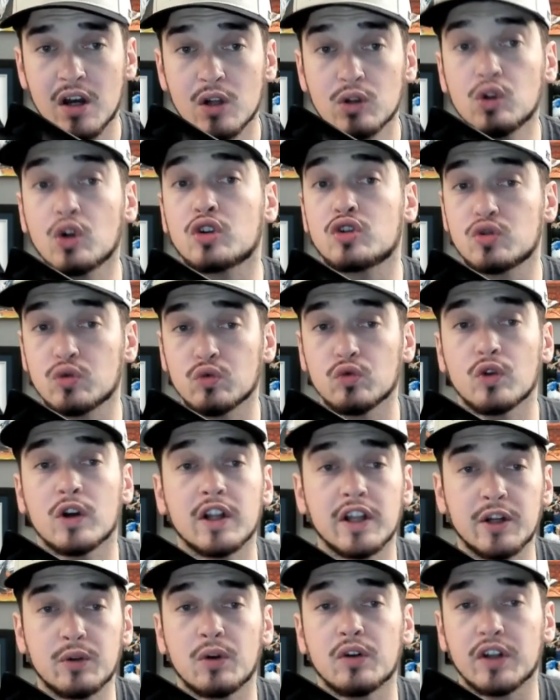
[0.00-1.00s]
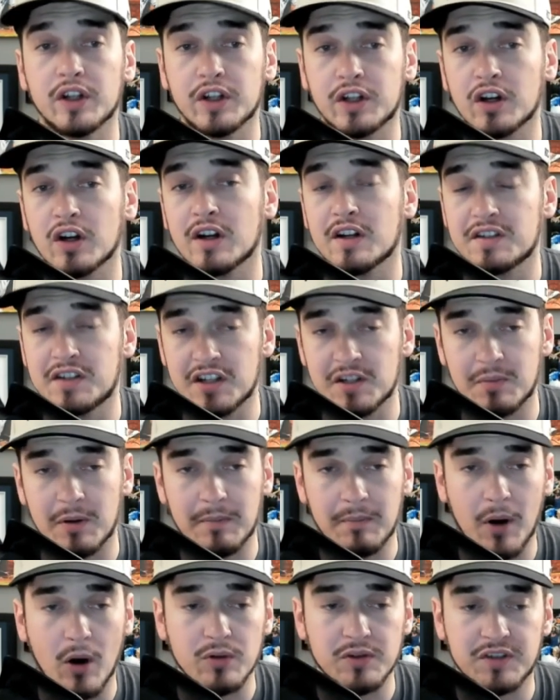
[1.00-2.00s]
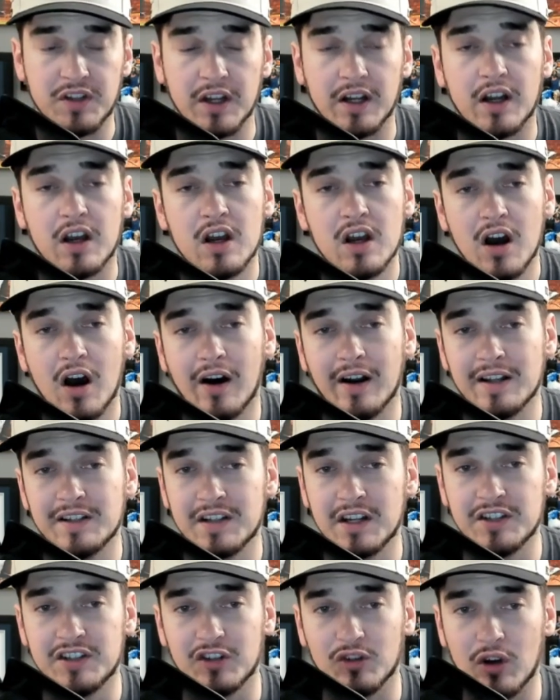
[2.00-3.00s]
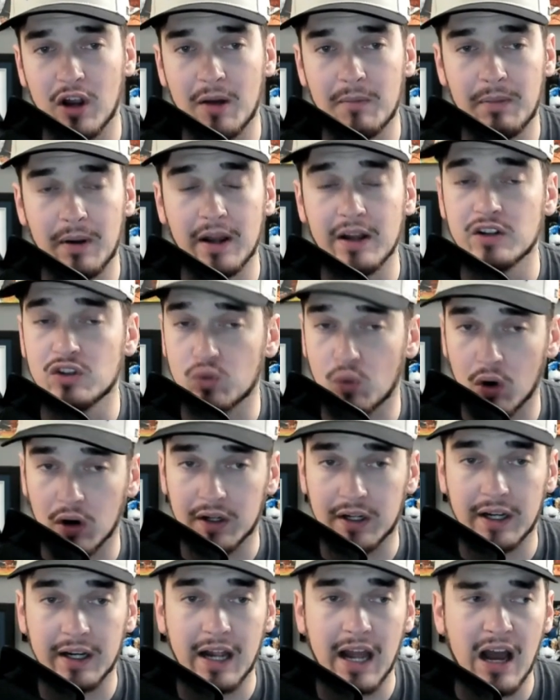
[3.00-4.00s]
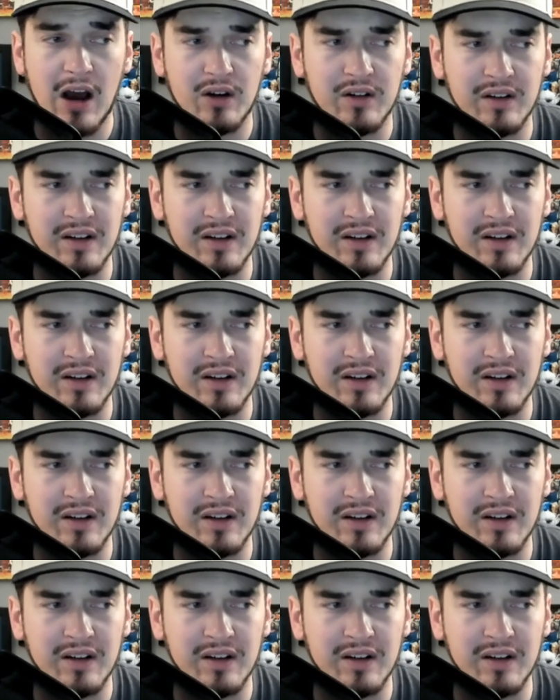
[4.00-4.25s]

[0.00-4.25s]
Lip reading: Looks really, really good as he's been posting on his Instagram page, working out.